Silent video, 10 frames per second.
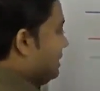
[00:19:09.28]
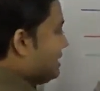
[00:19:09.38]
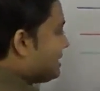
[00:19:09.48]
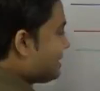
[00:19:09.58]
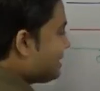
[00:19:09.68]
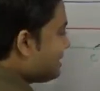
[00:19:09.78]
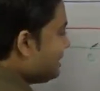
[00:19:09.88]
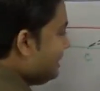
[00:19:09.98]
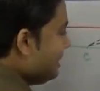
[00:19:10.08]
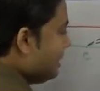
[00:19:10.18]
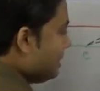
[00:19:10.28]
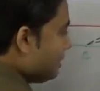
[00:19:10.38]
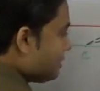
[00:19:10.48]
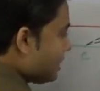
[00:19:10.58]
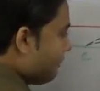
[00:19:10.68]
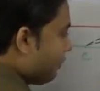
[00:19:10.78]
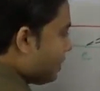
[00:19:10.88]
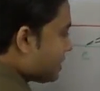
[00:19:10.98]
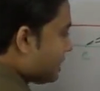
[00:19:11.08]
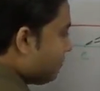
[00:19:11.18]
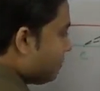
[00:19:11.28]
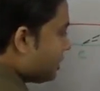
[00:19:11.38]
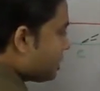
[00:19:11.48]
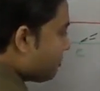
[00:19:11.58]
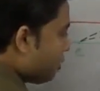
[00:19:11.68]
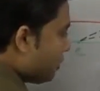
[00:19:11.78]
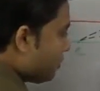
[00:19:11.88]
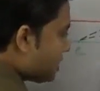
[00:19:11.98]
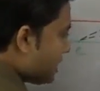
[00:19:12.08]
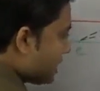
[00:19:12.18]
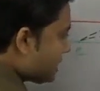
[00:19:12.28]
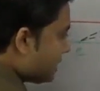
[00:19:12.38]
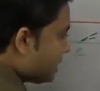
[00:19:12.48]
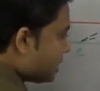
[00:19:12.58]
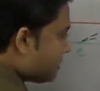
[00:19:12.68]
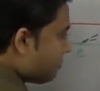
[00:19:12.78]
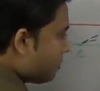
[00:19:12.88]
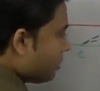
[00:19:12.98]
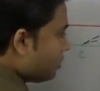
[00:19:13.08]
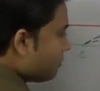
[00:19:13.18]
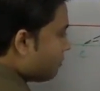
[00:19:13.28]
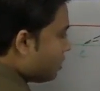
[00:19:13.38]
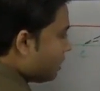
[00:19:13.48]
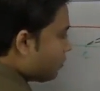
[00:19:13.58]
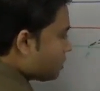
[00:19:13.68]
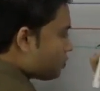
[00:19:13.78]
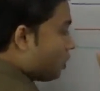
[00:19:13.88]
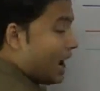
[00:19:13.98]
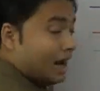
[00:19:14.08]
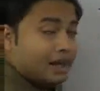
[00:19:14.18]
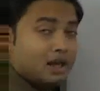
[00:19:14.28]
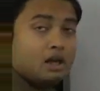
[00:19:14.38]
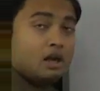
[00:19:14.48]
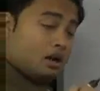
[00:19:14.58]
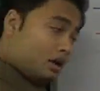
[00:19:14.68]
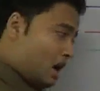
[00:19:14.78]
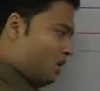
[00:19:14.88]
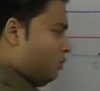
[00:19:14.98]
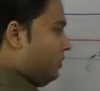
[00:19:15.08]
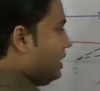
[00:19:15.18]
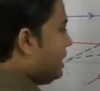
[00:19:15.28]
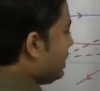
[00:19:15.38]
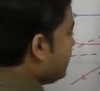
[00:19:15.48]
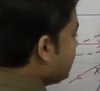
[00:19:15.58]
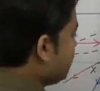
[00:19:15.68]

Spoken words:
this C, say for example this point was X and this particular point was Y. Now we can